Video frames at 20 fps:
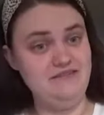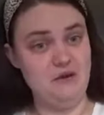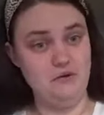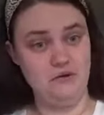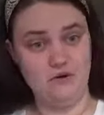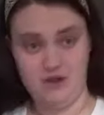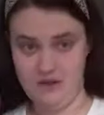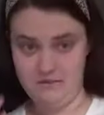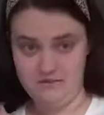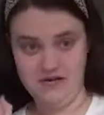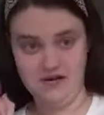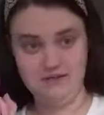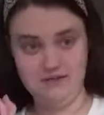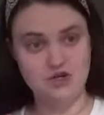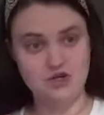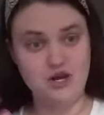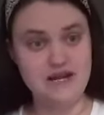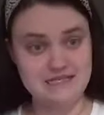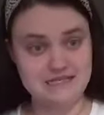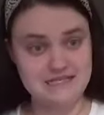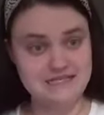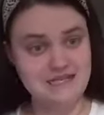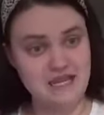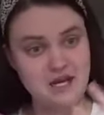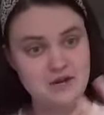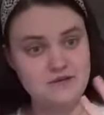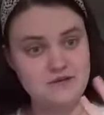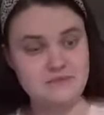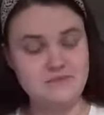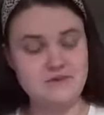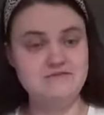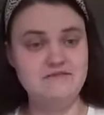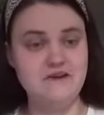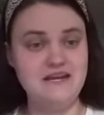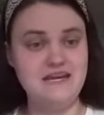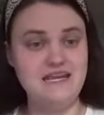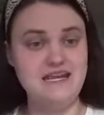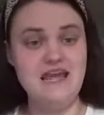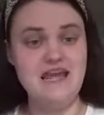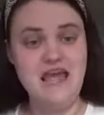They were coming up trying to scare me to be
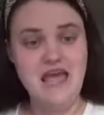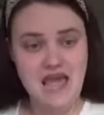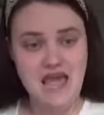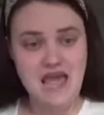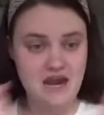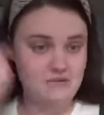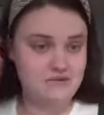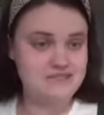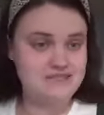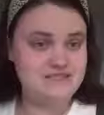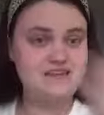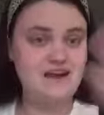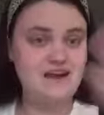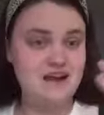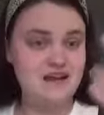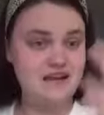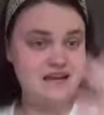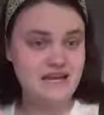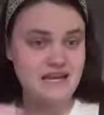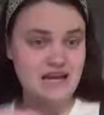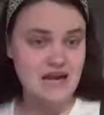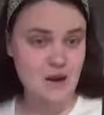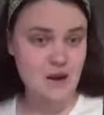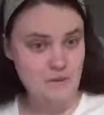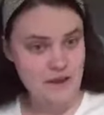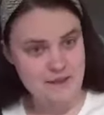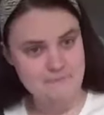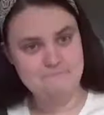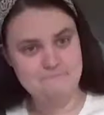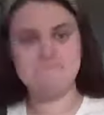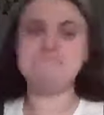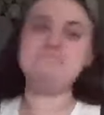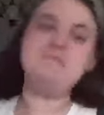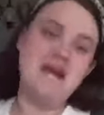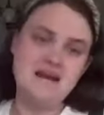funny, and I was signing, and I went